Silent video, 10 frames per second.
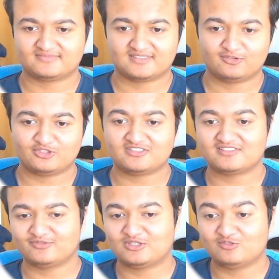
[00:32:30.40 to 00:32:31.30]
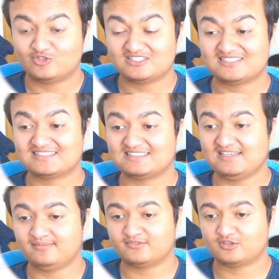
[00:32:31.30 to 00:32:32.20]
which it
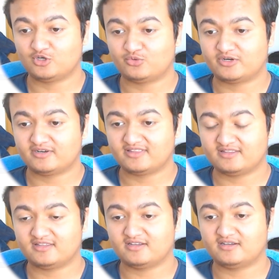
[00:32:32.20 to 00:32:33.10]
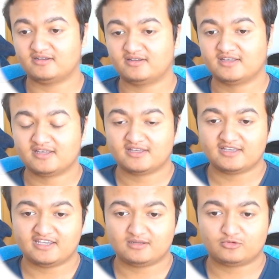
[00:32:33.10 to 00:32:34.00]
seems lower than the
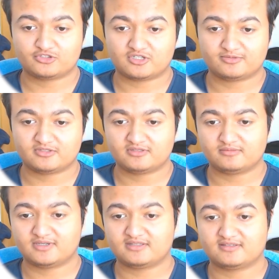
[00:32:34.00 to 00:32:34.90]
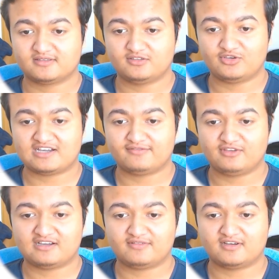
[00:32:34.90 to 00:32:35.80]
AWS option, but you have
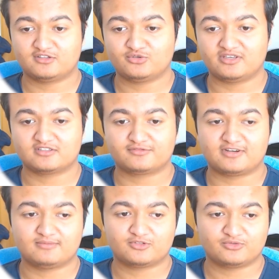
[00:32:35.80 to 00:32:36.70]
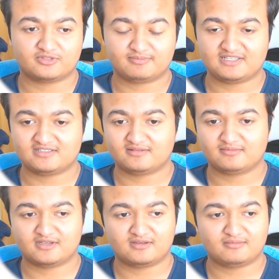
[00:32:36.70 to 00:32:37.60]
2 gigs of RAM, so it makes the
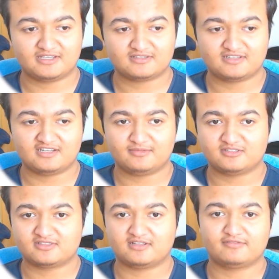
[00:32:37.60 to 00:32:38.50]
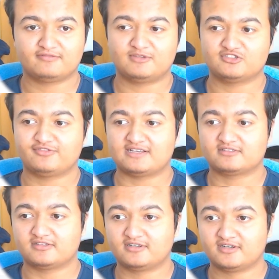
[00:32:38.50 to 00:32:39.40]
database itself much
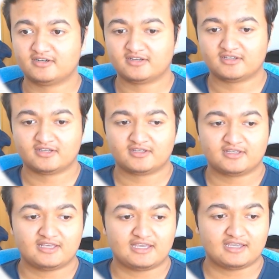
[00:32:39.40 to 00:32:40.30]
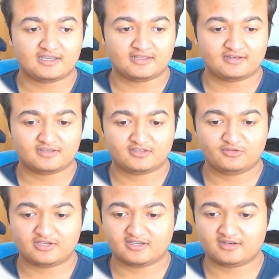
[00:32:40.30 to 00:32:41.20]
faster. And
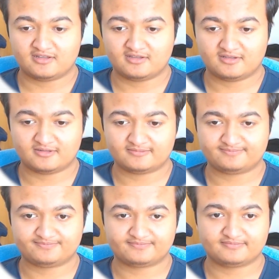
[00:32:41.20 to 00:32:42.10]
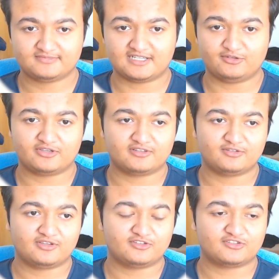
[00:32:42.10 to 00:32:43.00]
you can
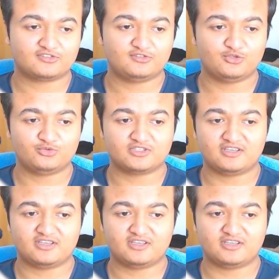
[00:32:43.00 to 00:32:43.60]
just use